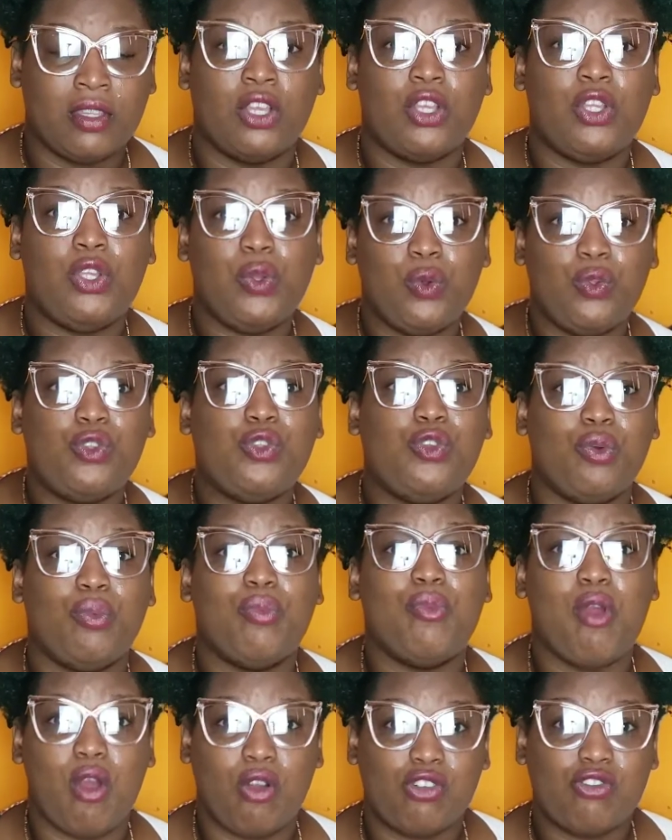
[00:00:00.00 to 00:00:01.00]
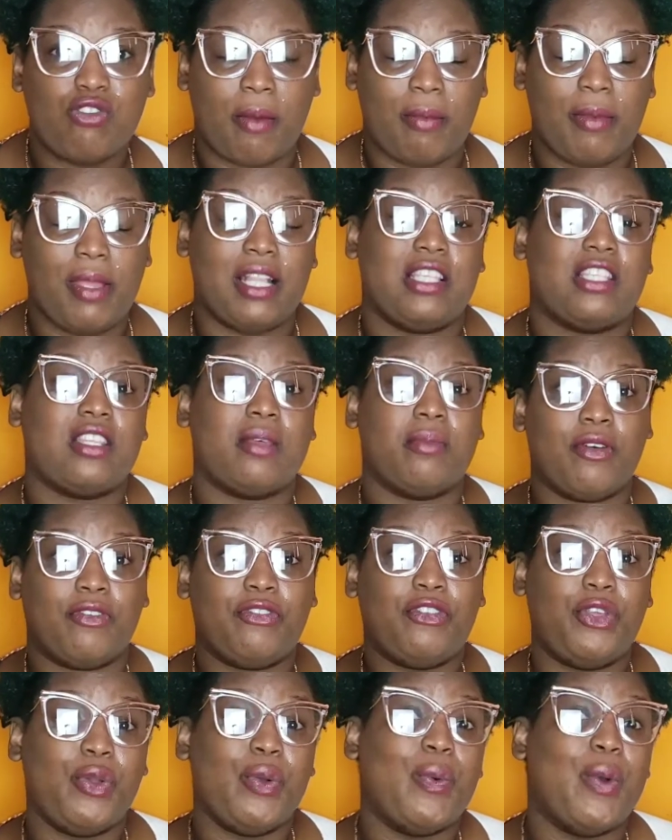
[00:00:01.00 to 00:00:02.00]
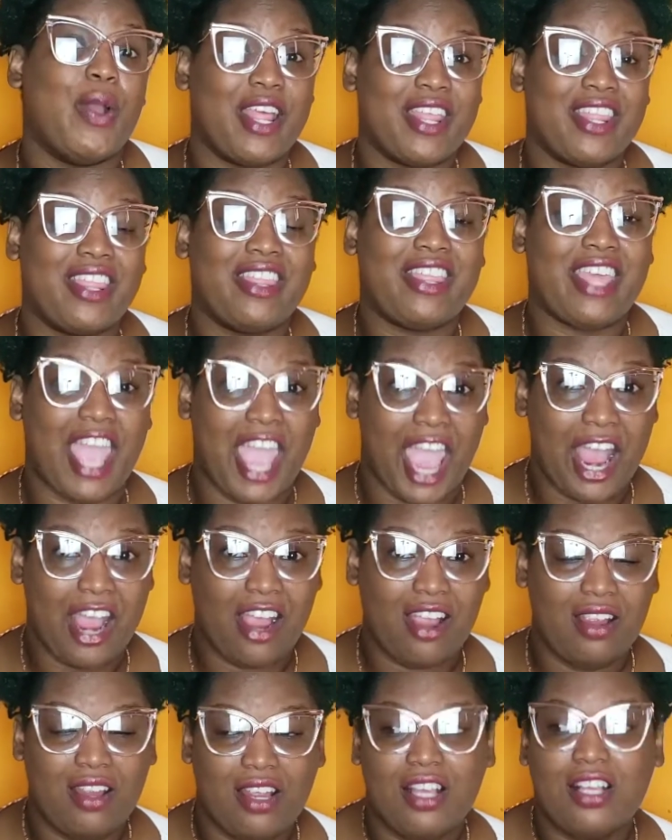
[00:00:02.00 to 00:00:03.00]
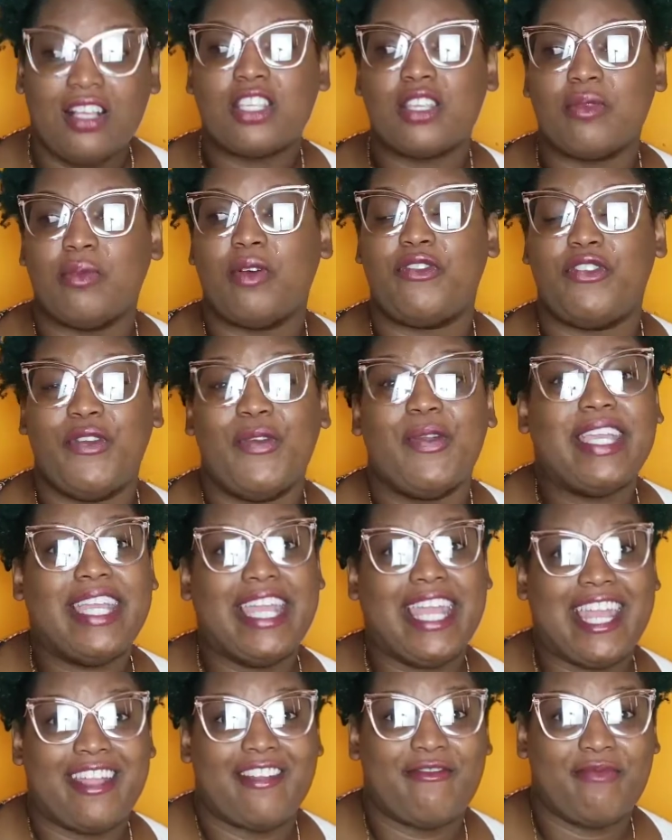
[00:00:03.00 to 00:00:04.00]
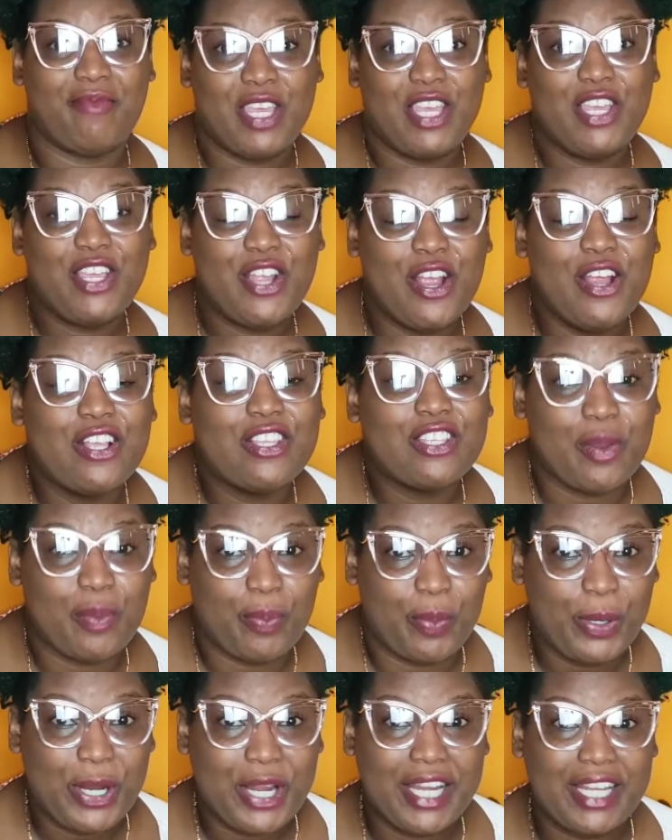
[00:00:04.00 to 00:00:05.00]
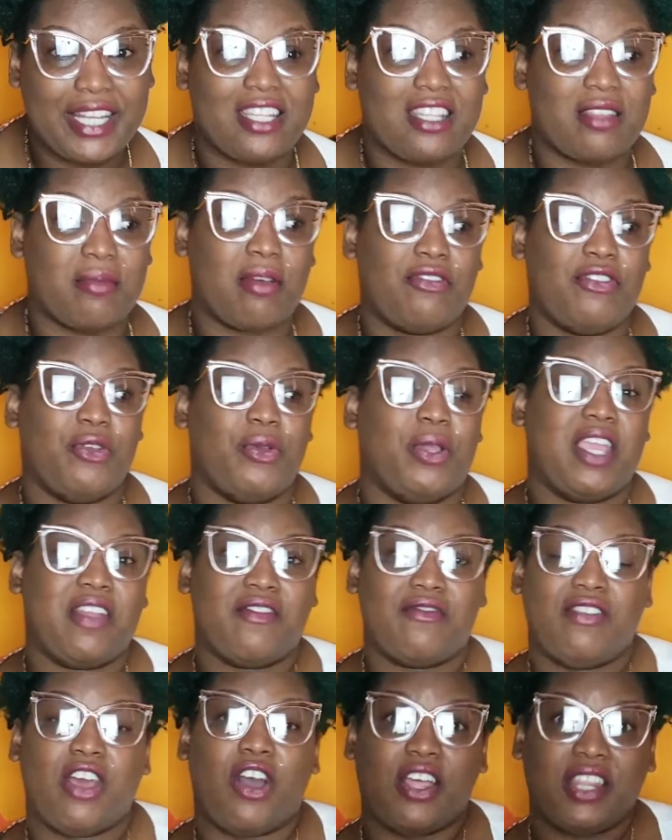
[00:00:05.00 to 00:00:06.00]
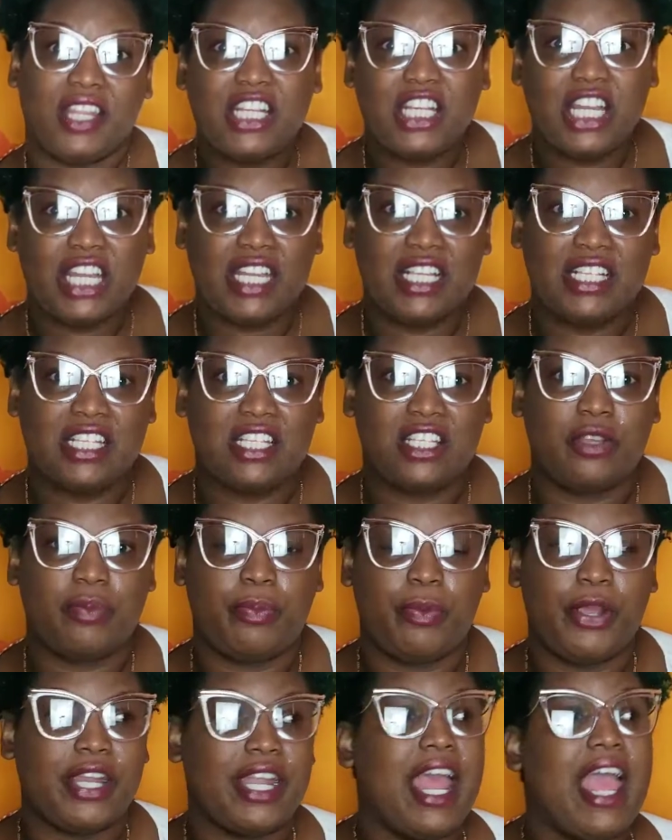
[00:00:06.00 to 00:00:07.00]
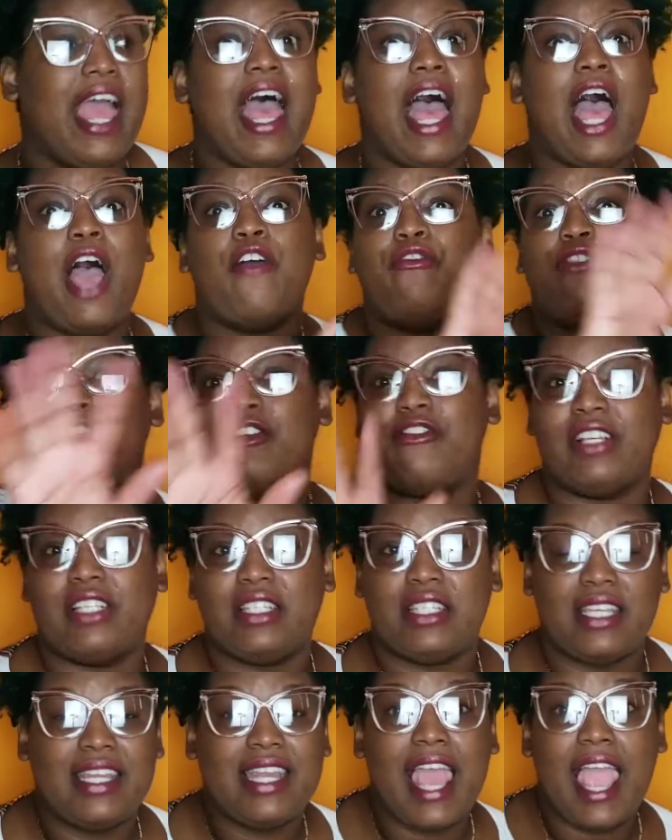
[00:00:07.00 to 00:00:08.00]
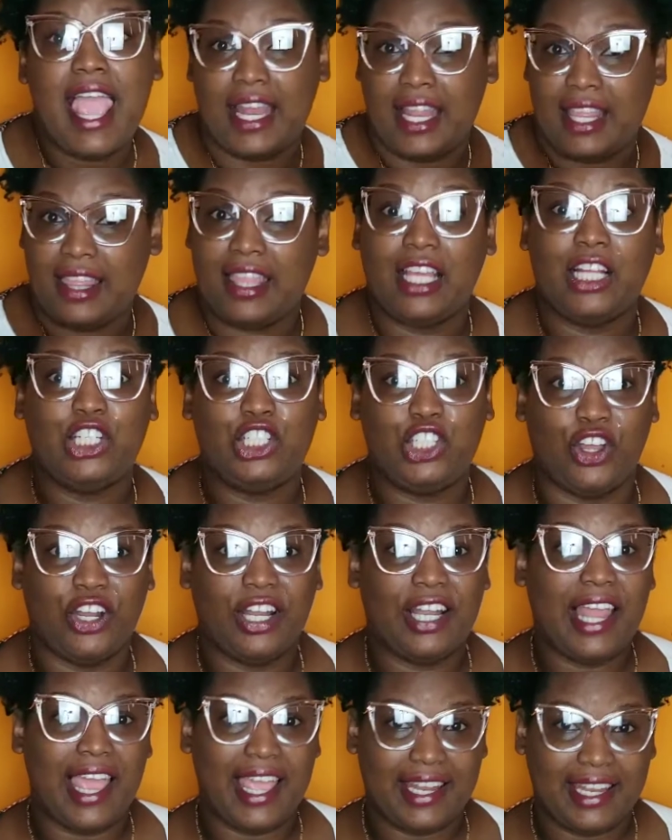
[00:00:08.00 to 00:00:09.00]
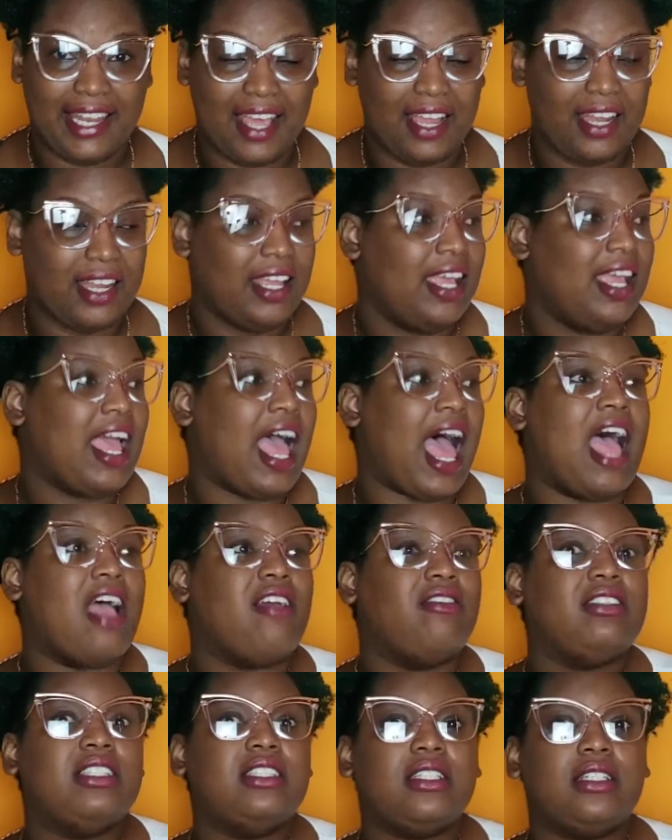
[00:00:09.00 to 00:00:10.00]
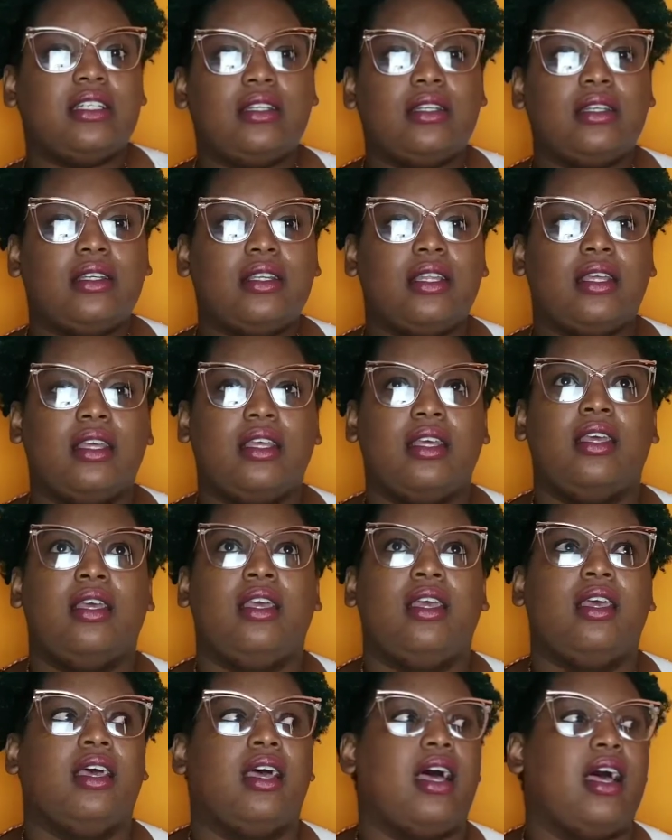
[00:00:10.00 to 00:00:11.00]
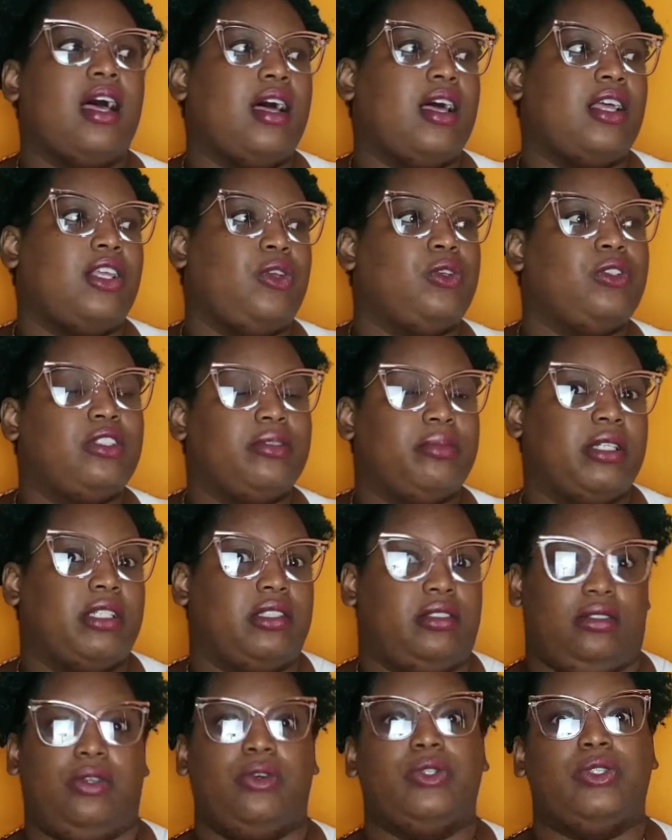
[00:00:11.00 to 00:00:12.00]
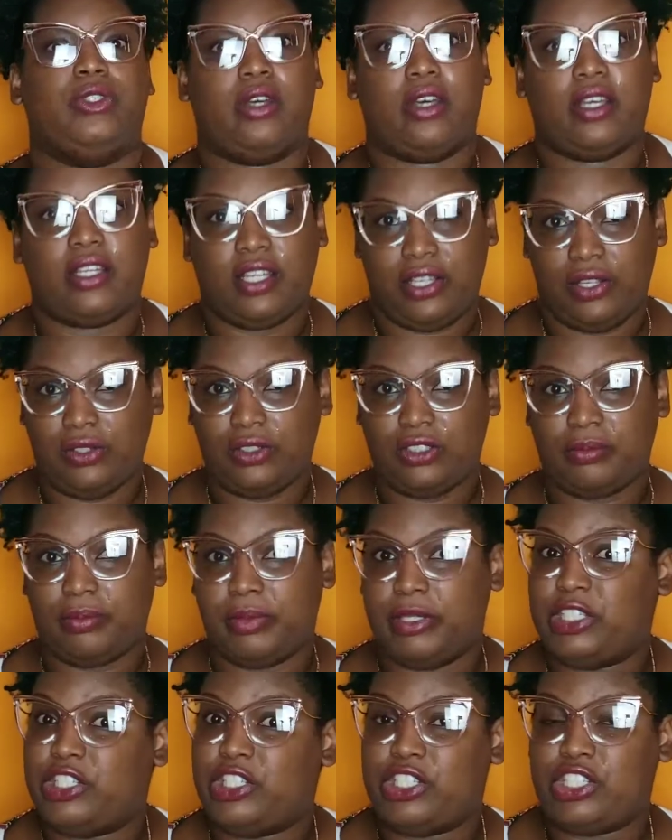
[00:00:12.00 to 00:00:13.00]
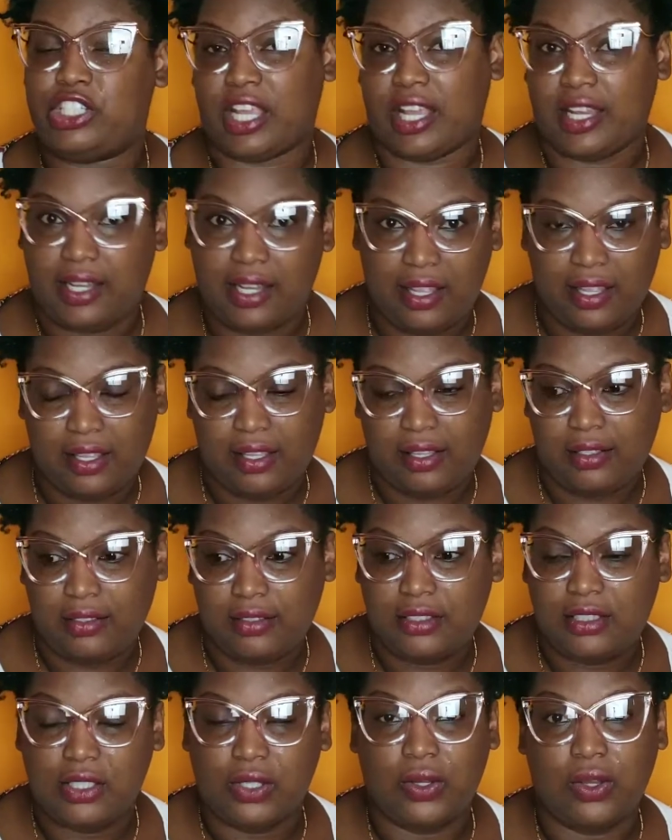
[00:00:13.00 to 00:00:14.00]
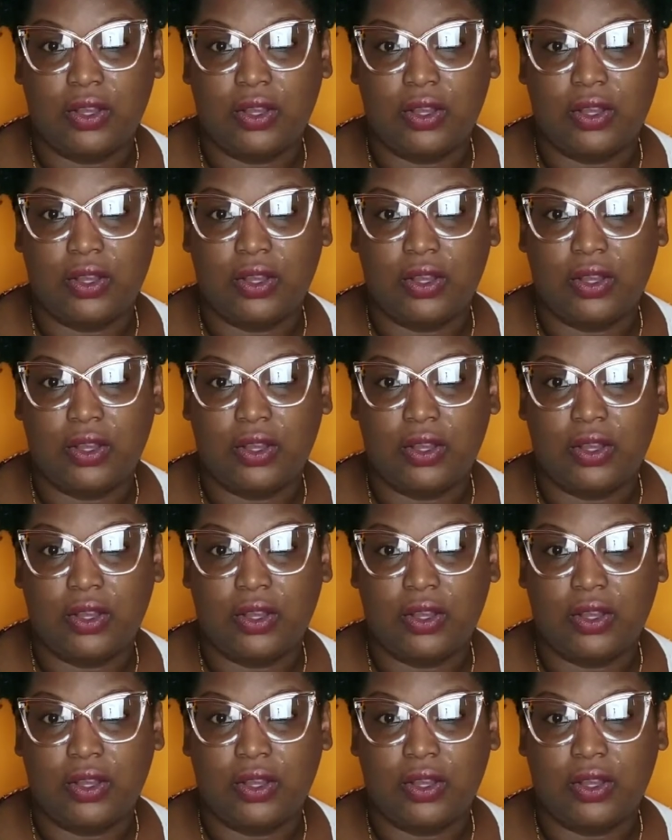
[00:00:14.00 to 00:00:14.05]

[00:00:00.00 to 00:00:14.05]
YouTube round robin. Some of you were there. Some of you gave me your support. Some of you gave the other channels their support. I've never seen anything done like that. I've seen uh, YouTubers go to other YouTubers' channel to